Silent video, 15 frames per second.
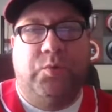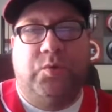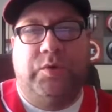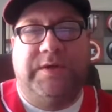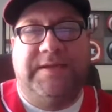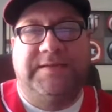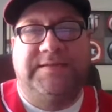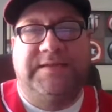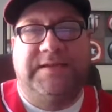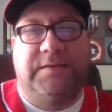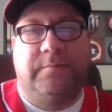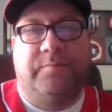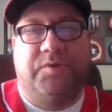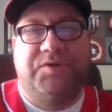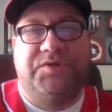You will get
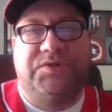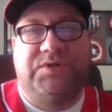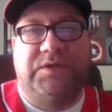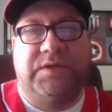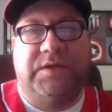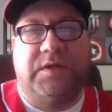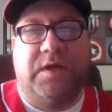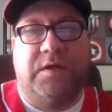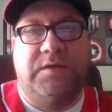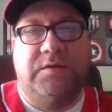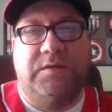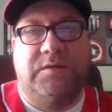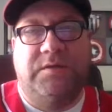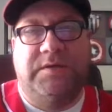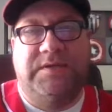10%
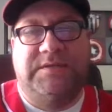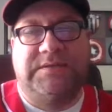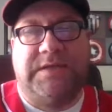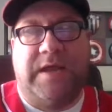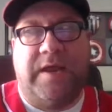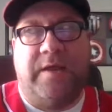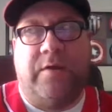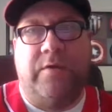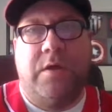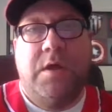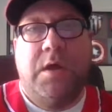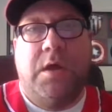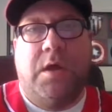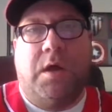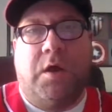discount
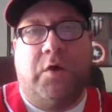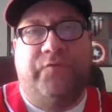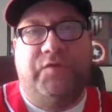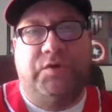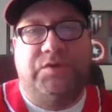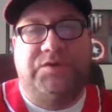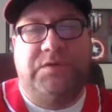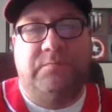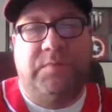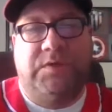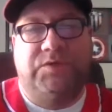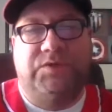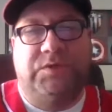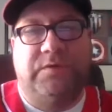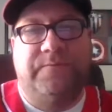off your
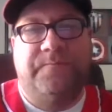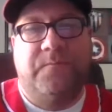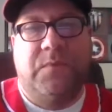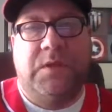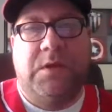submission.